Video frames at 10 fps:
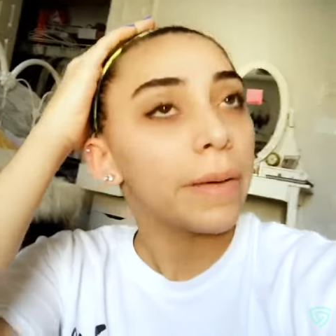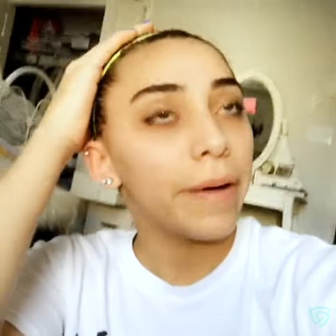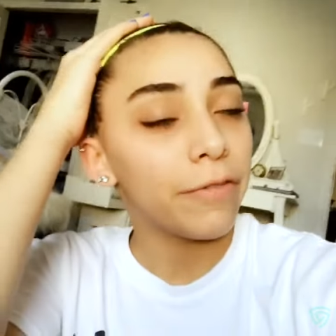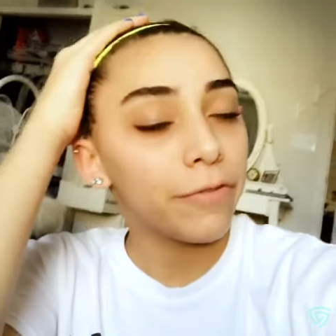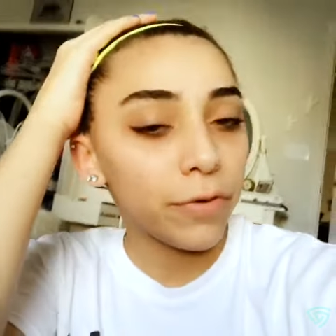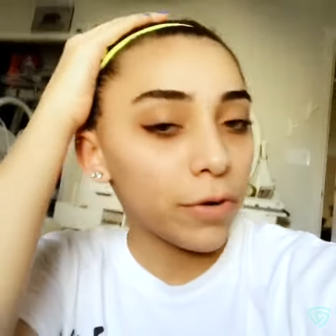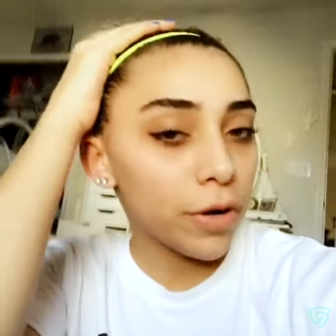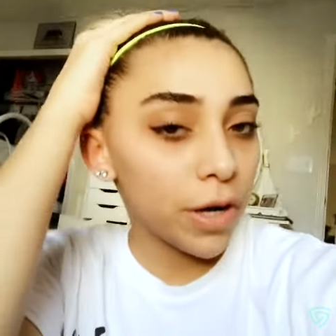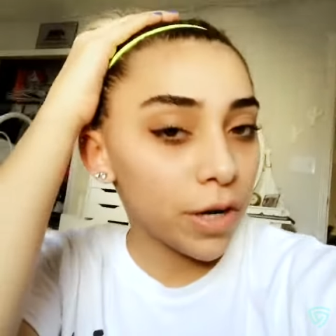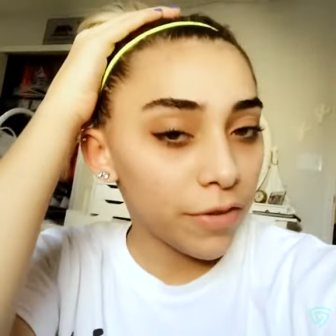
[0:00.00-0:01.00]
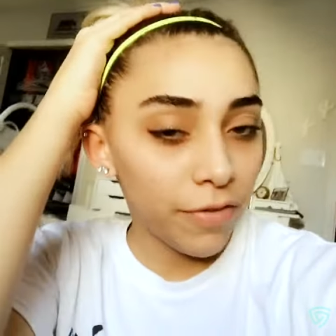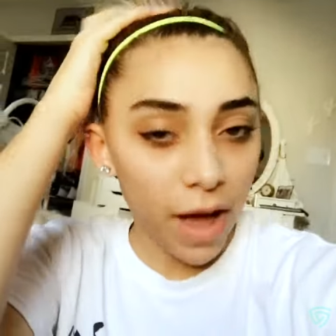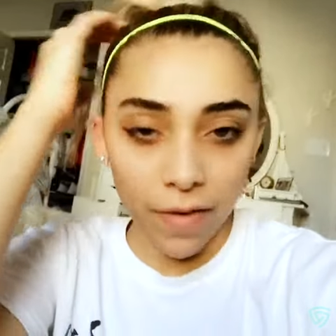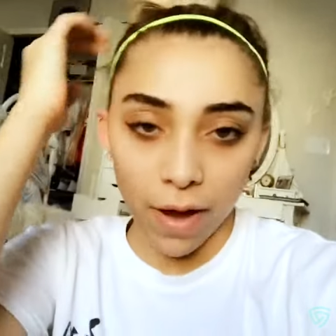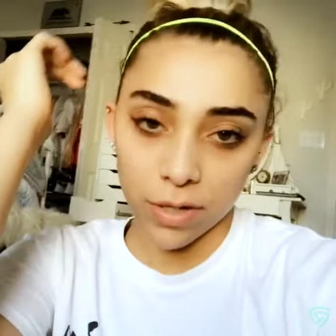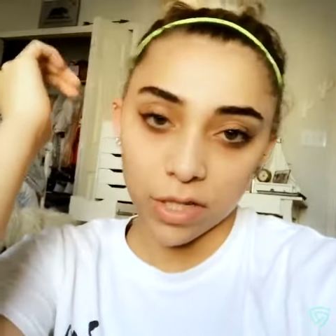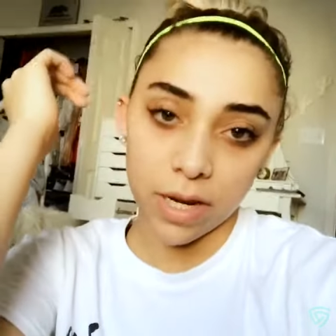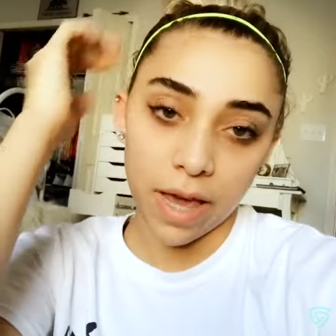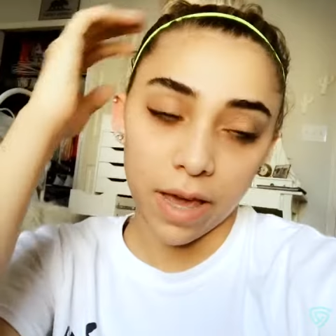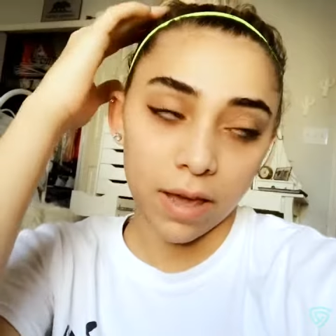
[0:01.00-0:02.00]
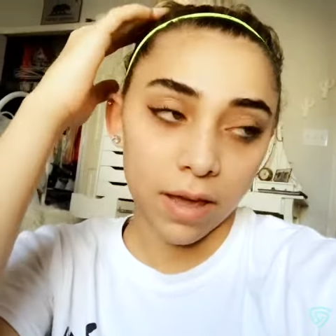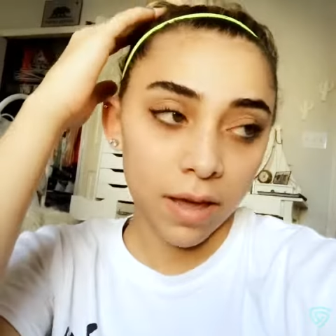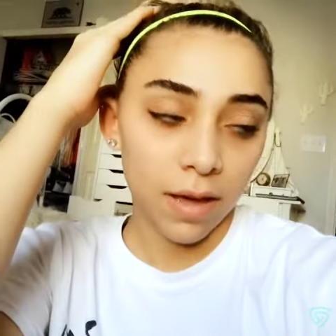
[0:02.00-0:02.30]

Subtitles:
about 4 to 5 hours a day